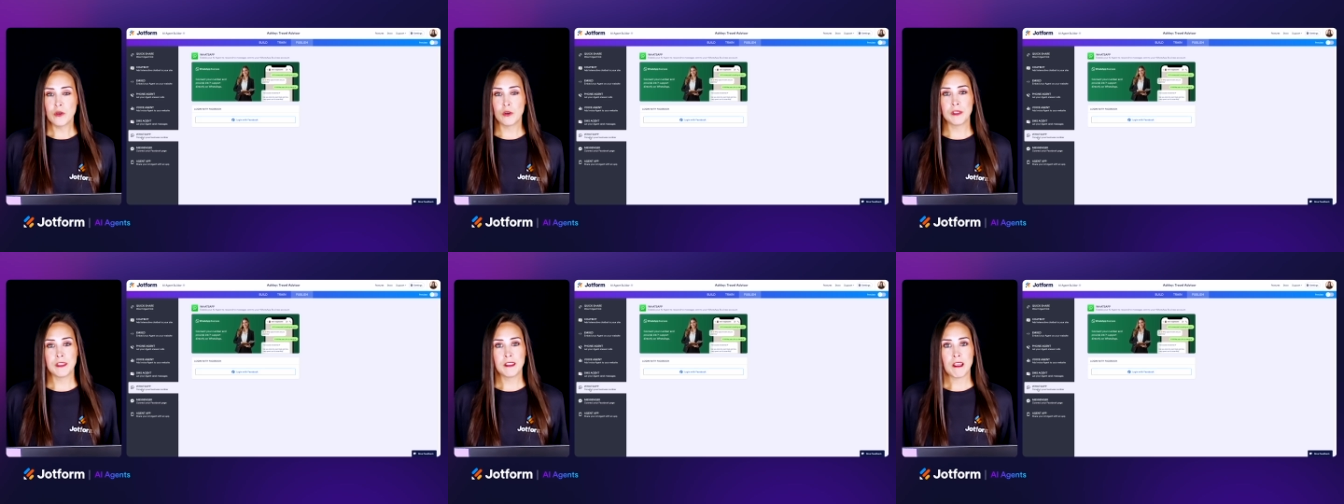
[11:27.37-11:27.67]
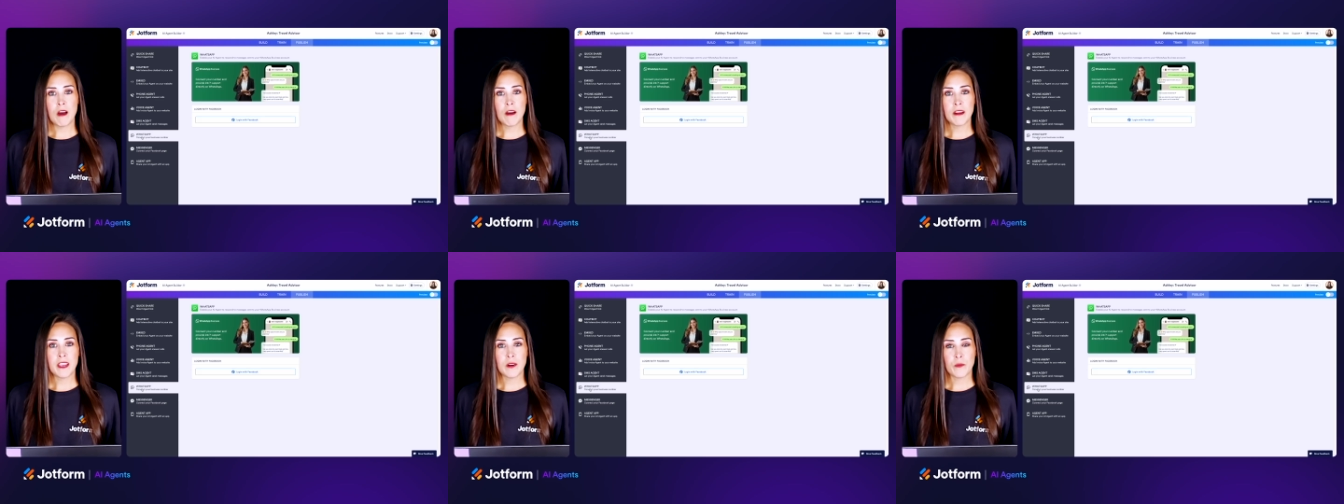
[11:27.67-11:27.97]
You'll
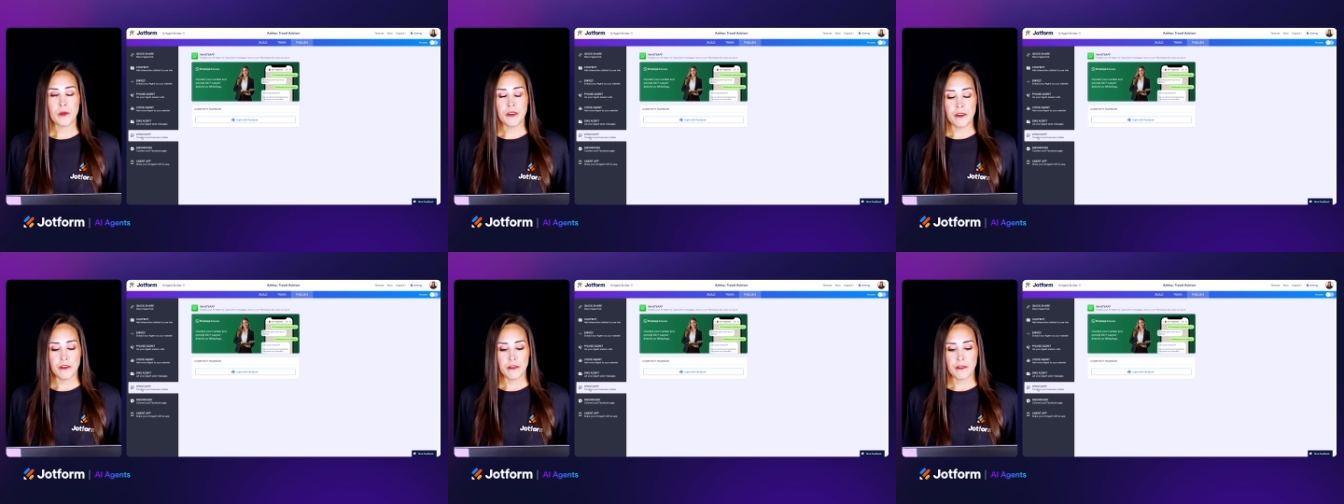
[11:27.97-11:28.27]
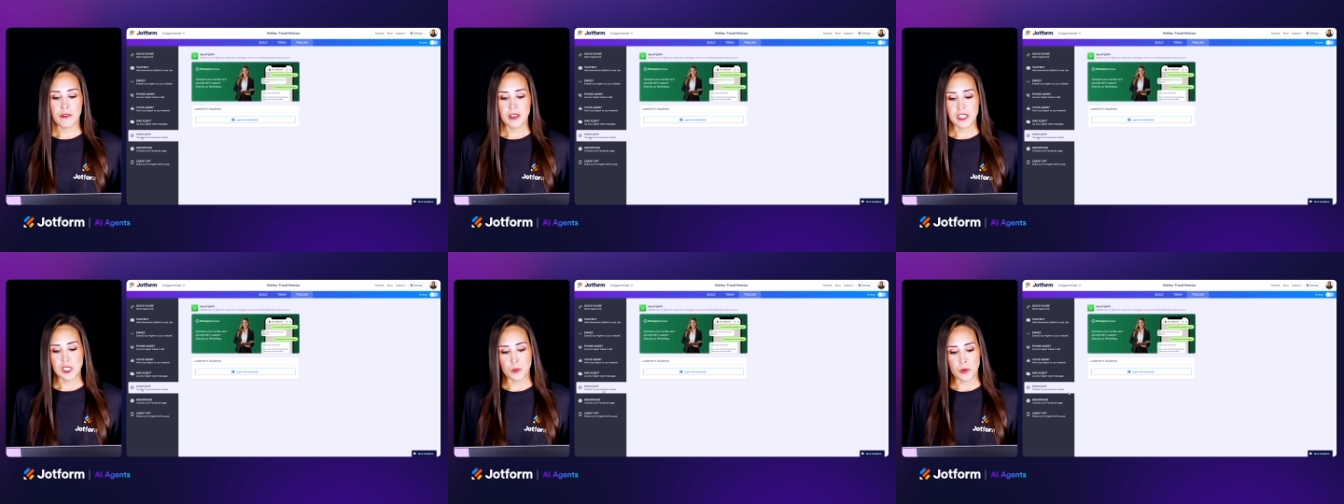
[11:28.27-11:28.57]
log in with
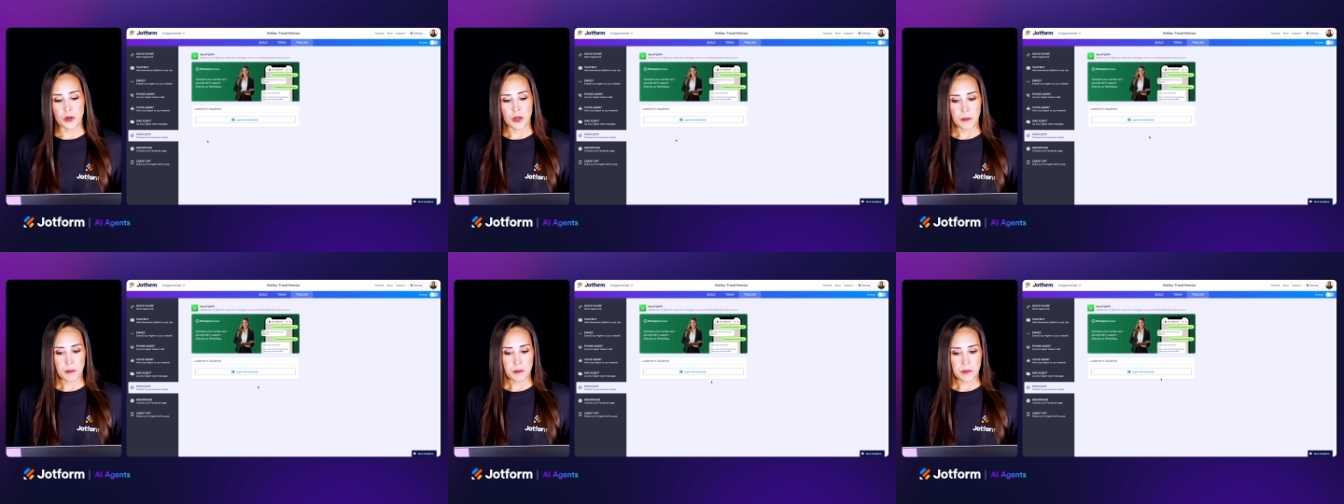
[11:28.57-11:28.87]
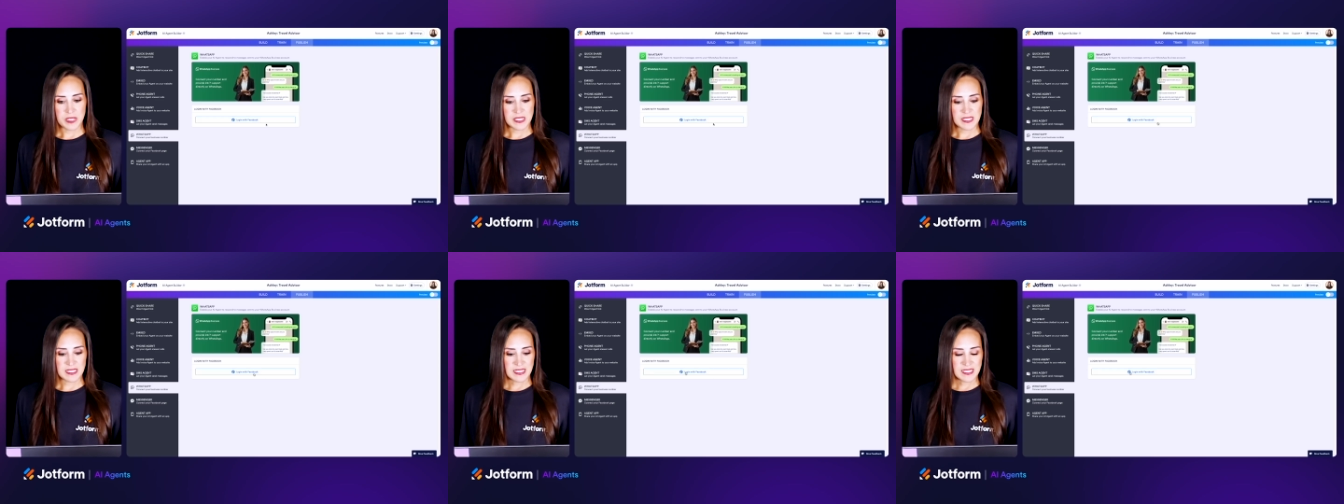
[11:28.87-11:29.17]
your
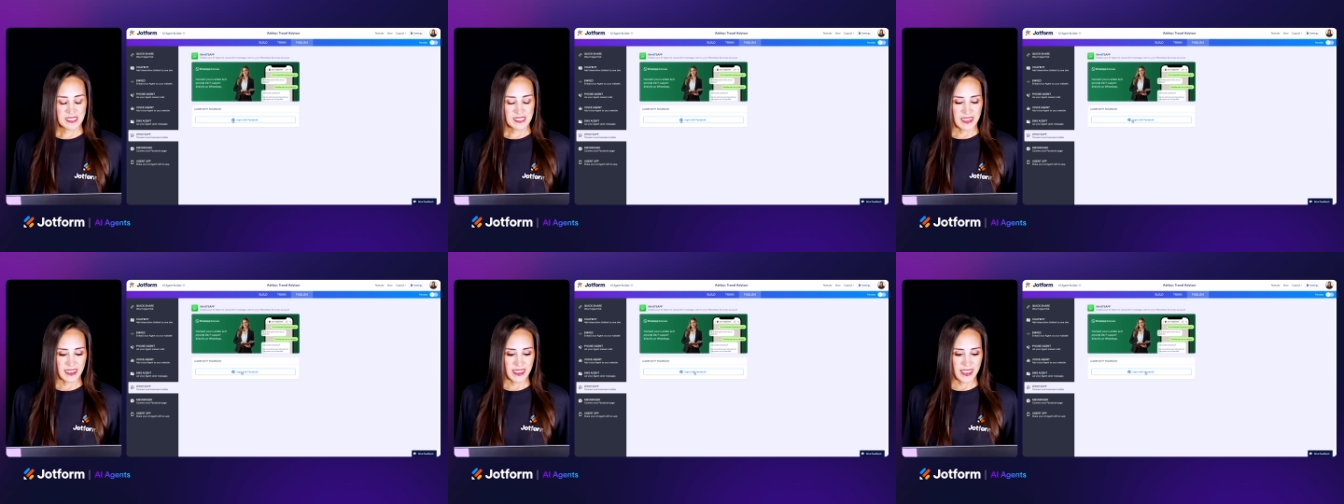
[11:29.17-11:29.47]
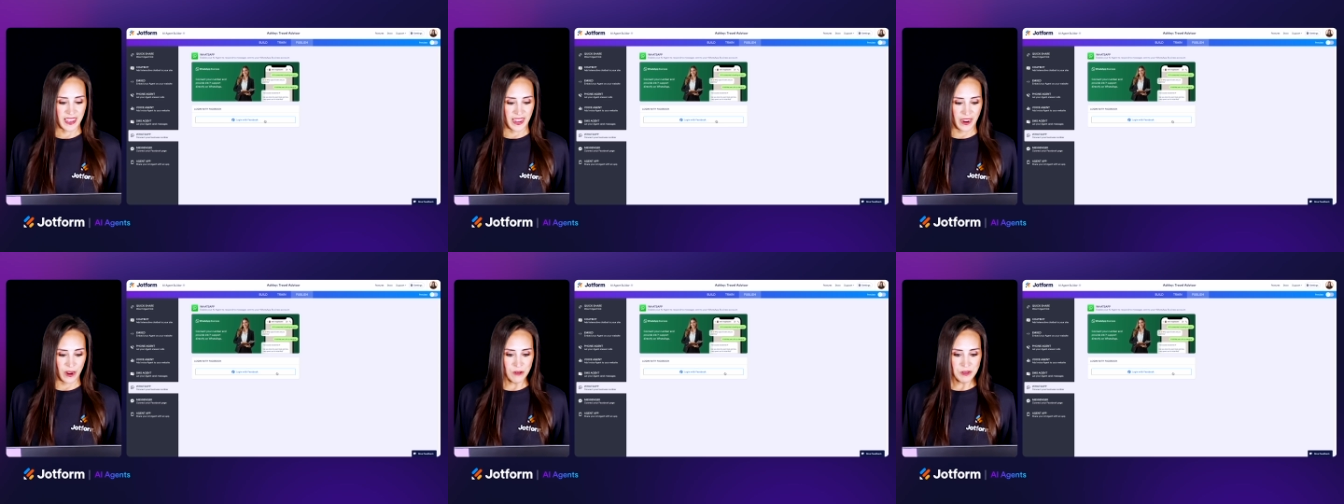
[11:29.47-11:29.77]
Facebook business
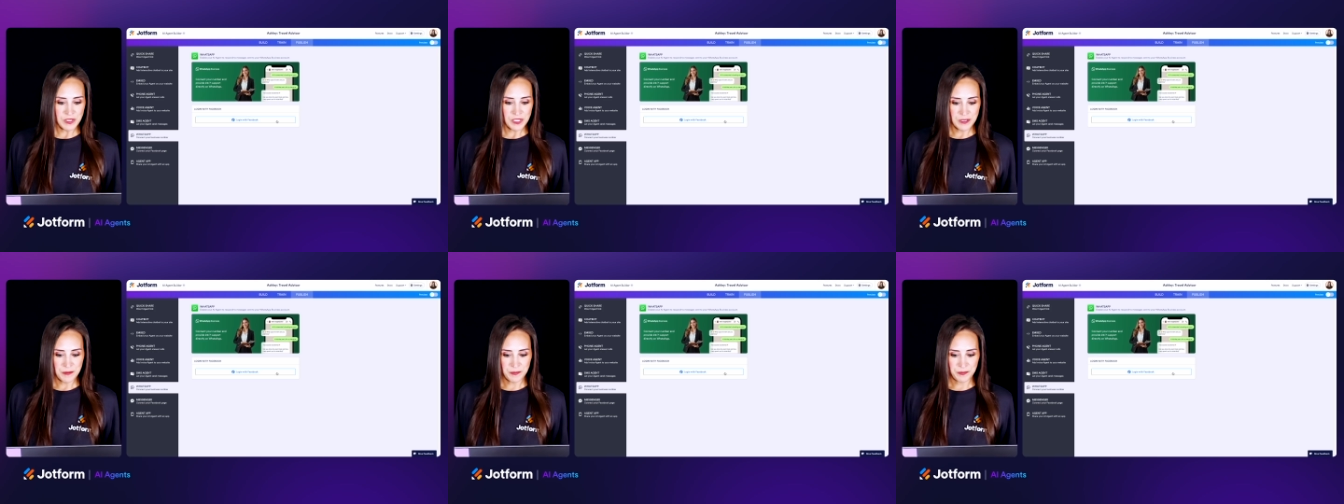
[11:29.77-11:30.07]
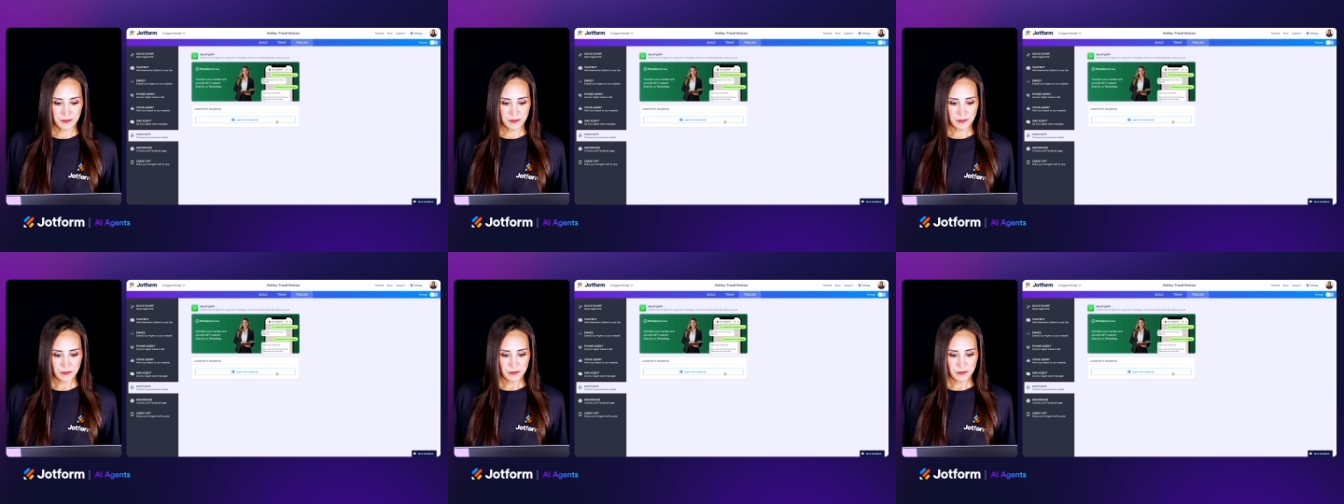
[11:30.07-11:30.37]
account.